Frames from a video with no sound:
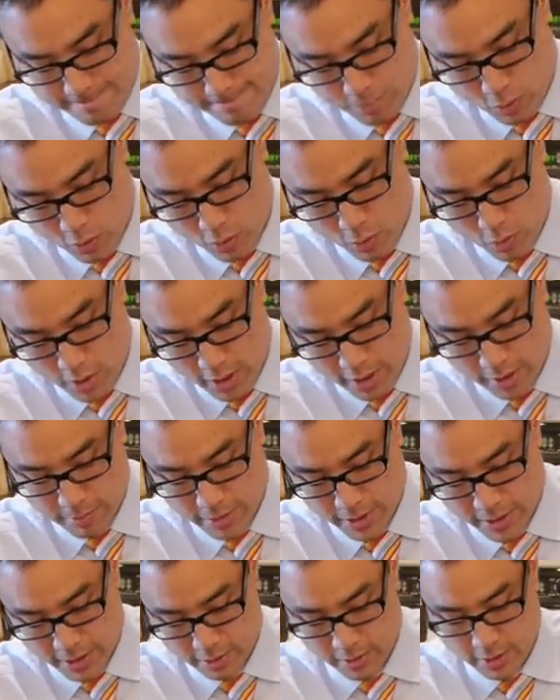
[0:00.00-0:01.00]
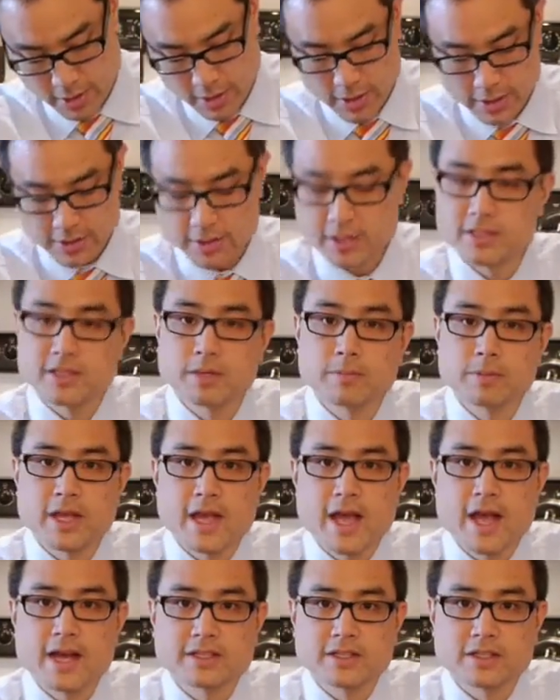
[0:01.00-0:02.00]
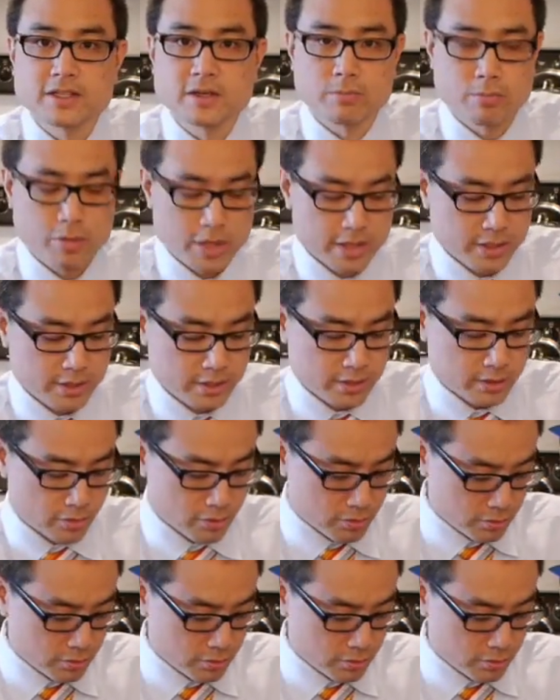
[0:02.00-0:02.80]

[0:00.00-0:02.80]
water bottle, these simply act as compression